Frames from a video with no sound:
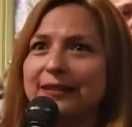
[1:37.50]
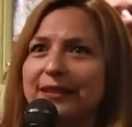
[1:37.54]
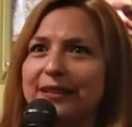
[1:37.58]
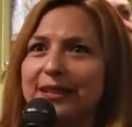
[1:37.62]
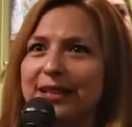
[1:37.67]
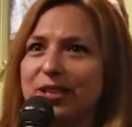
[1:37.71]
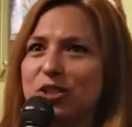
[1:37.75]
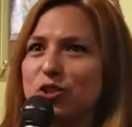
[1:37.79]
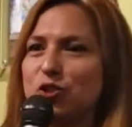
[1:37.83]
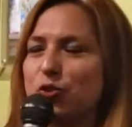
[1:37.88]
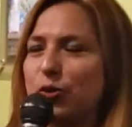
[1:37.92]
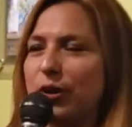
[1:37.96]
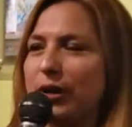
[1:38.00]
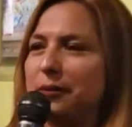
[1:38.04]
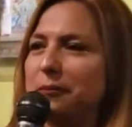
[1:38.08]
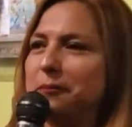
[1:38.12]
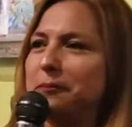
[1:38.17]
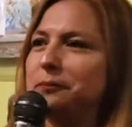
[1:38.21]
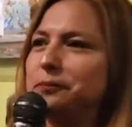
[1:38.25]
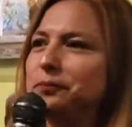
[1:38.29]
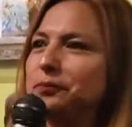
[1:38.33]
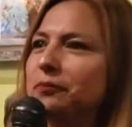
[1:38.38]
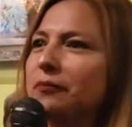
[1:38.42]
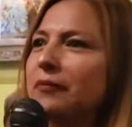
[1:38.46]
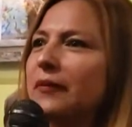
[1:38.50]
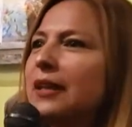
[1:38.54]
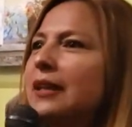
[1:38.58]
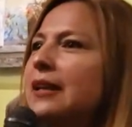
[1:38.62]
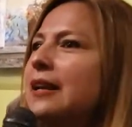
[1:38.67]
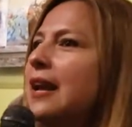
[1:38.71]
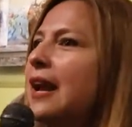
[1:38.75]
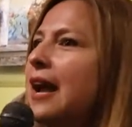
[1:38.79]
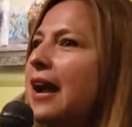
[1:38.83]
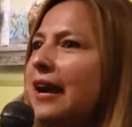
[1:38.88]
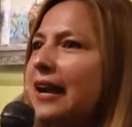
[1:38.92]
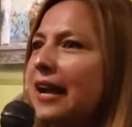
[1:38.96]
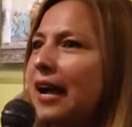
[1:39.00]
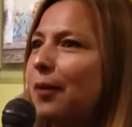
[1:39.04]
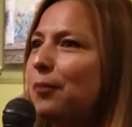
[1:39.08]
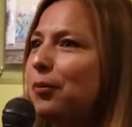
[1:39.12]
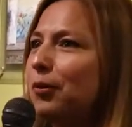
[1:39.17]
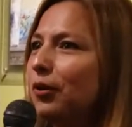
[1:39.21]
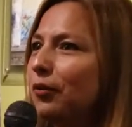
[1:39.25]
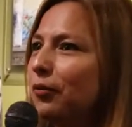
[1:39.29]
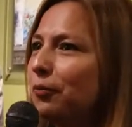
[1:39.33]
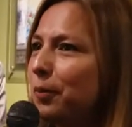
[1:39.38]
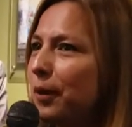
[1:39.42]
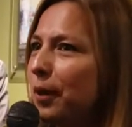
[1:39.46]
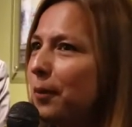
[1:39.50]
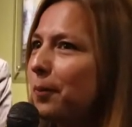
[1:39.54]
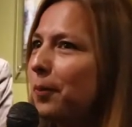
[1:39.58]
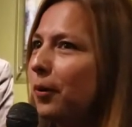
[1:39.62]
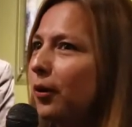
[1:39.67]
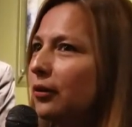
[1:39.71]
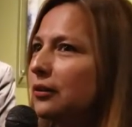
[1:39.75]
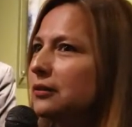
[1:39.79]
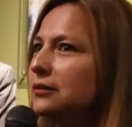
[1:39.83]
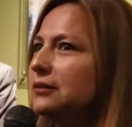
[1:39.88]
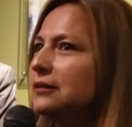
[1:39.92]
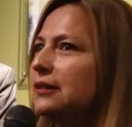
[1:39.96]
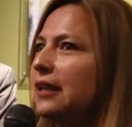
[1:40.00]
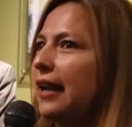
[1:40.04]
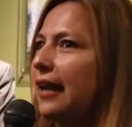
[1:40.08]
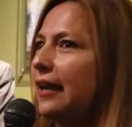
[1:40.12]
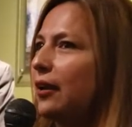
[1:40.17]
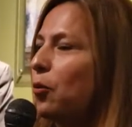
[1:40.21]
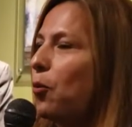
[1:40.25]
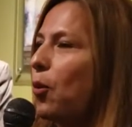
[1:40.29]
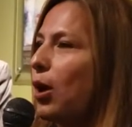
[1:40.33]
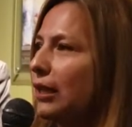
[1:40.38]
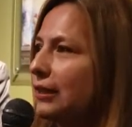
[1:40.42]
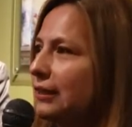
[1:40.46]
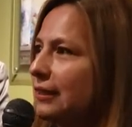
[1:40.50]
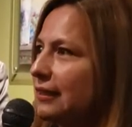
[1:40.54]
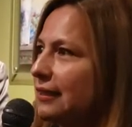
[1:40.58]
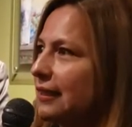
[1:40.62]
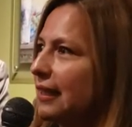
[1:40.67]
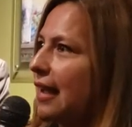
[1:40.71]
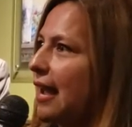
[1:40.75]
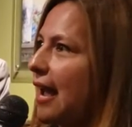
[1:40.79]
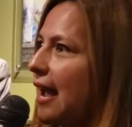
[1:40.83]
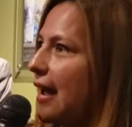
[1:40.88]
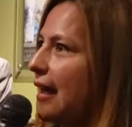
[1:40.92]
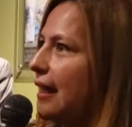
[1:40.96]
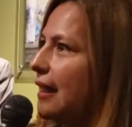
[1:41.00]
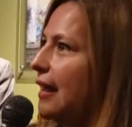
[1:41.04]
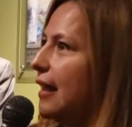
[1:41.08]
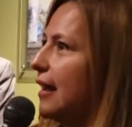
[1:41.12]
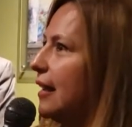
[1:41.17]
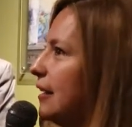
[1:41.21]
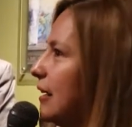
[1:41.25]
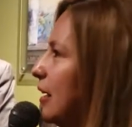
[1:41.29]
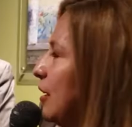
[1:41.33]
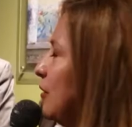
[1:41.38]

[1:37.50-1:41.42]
This dream. A couple of people like Walter Tejada and